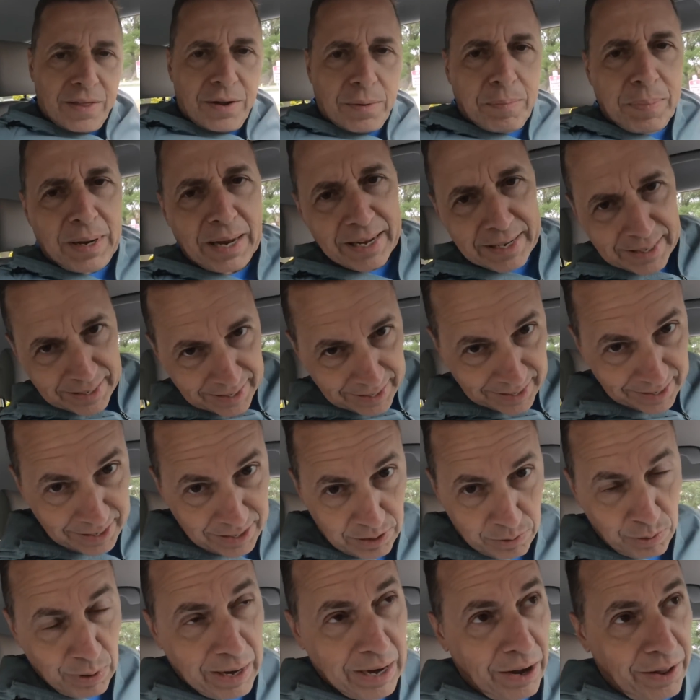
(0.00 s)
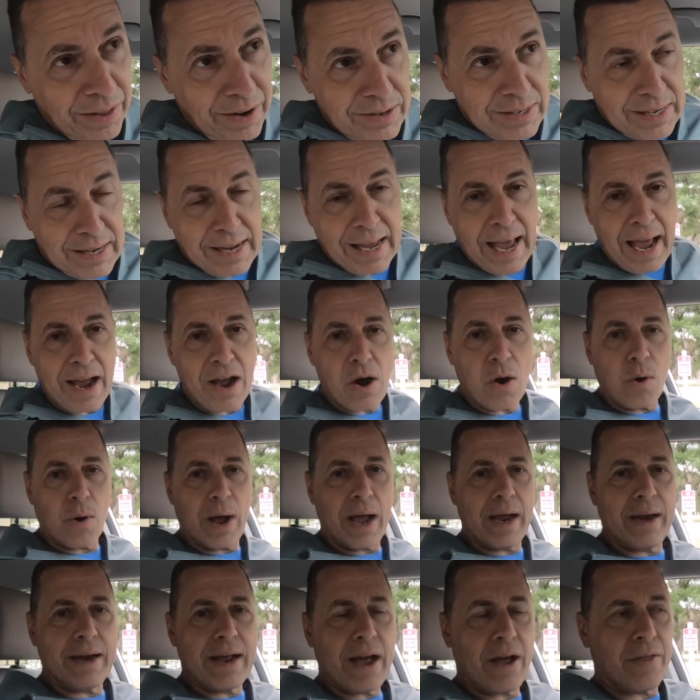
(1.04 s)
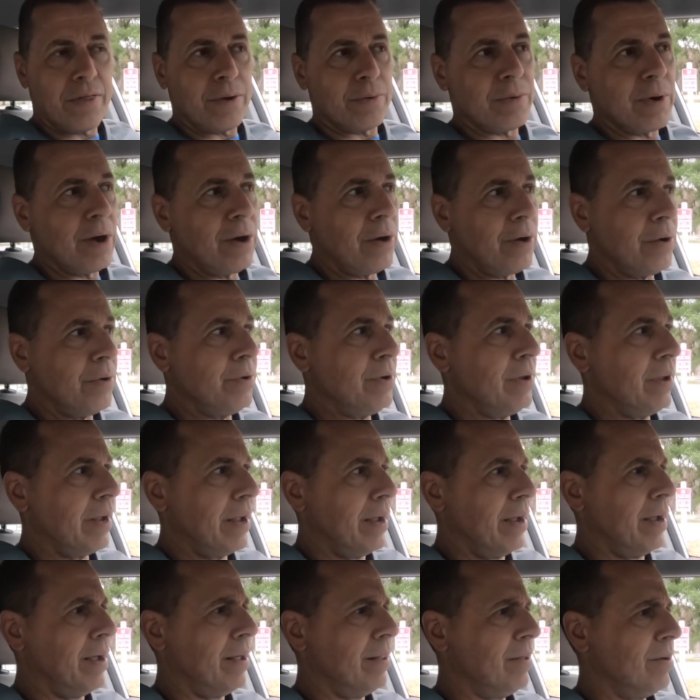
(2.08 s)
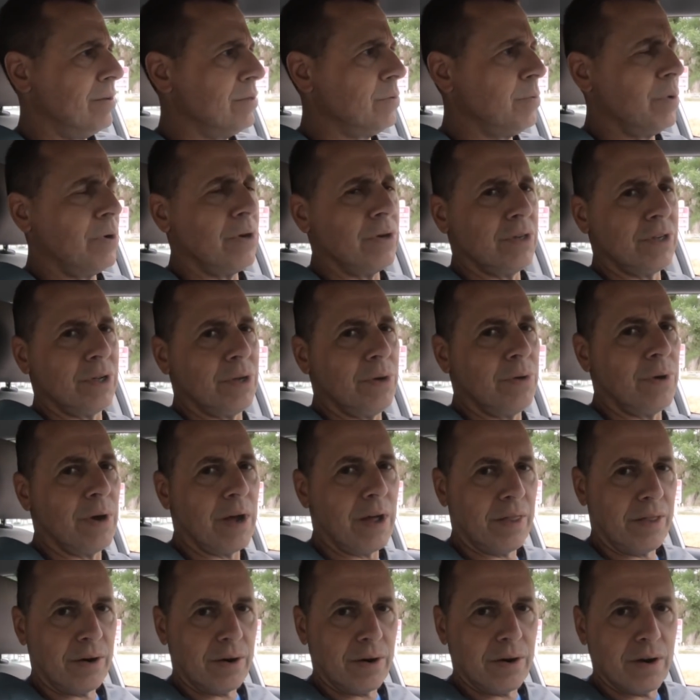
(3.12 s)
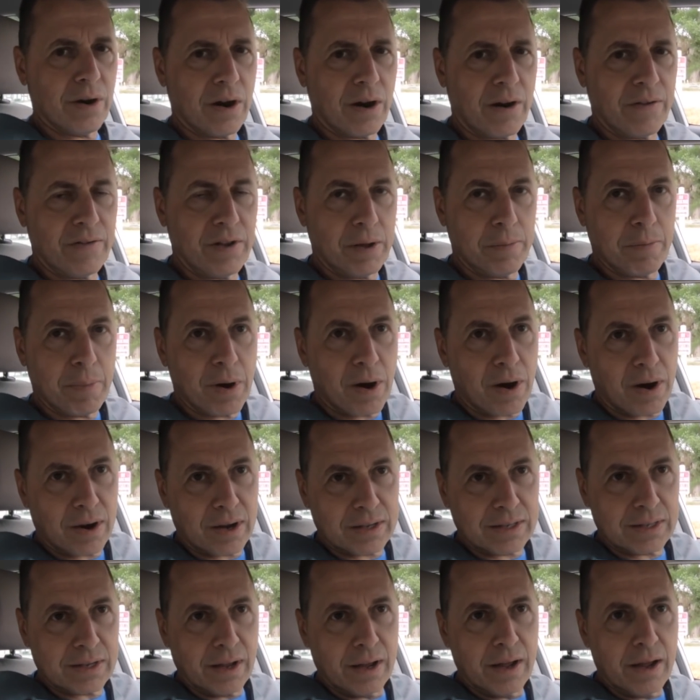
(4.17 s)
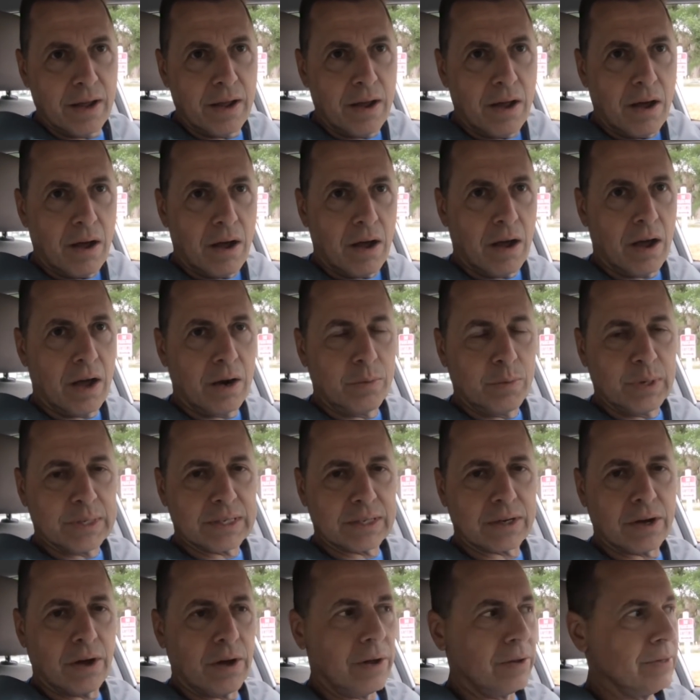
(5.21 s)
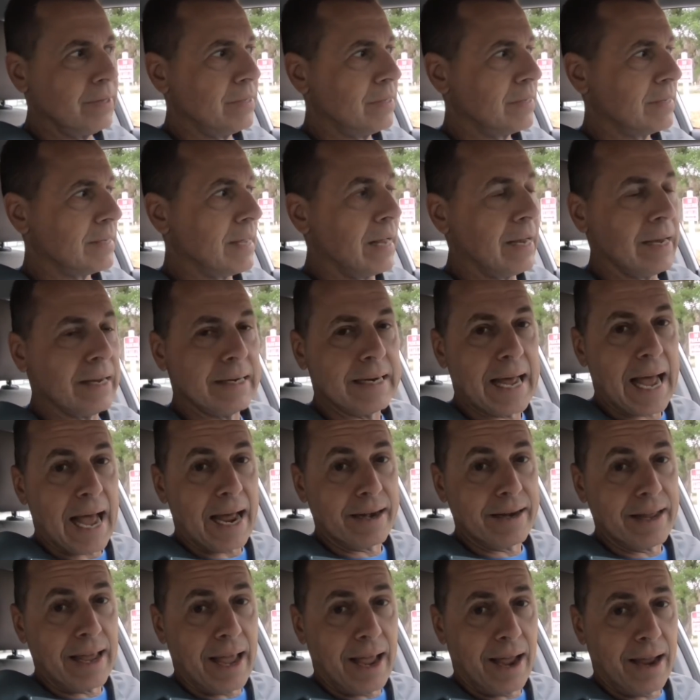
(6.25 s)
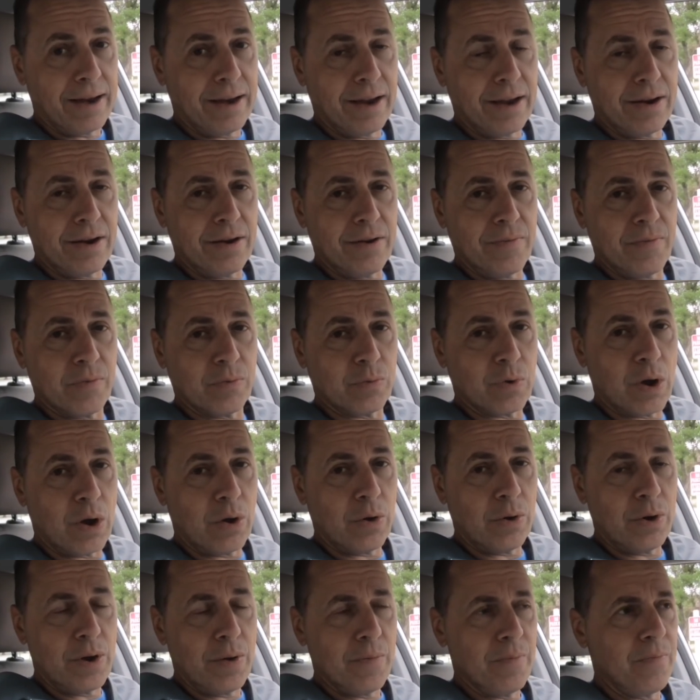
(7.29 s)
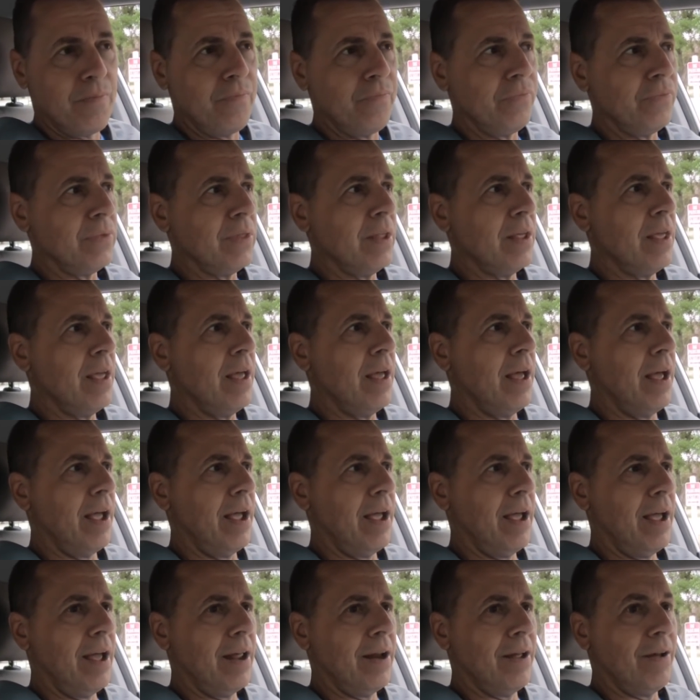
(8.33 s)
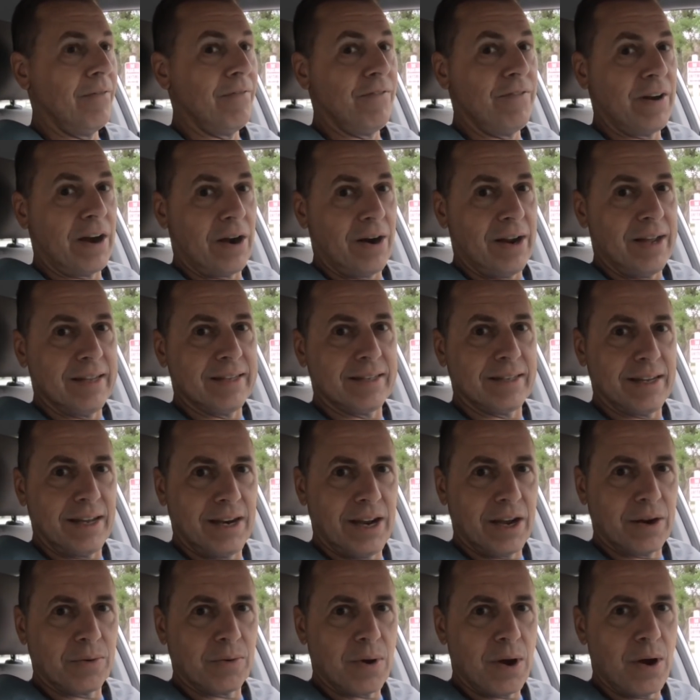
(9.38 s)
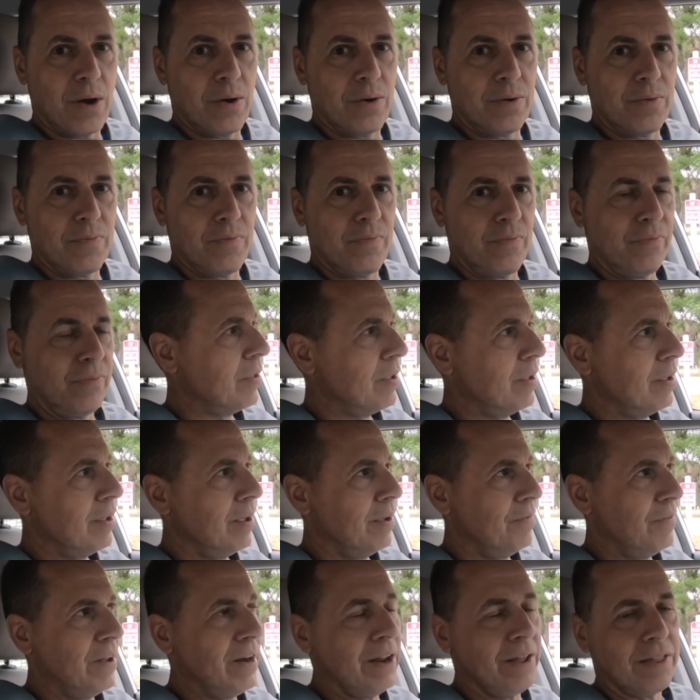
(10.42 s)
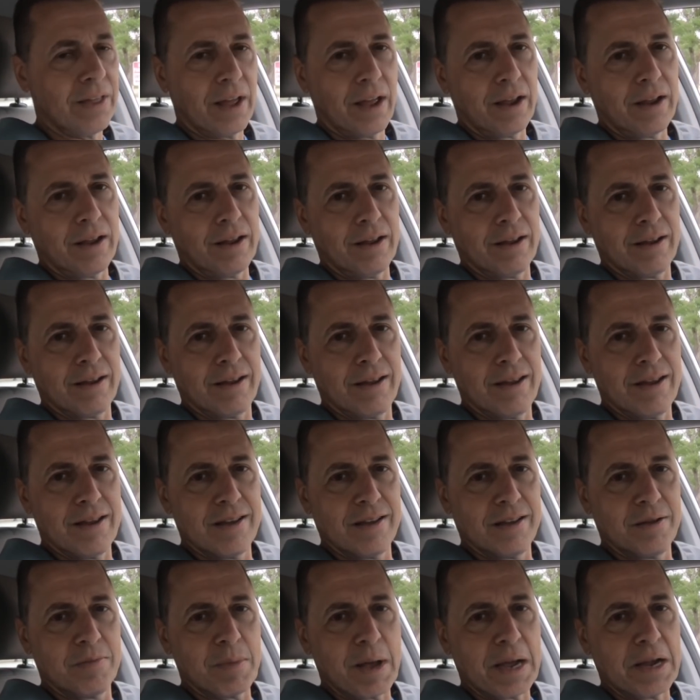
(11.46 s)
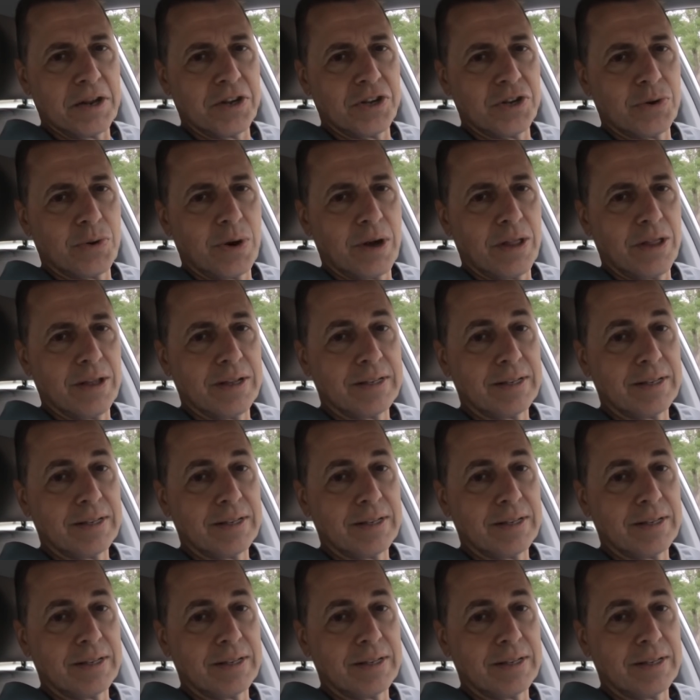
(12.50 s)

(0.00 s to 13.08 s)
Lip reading: places as well. There's a KOA down the road, and there's 1 or 2 other RV parks on what's called Soledad Canyon Road, and a very scenic road. If anything, you may enjoy the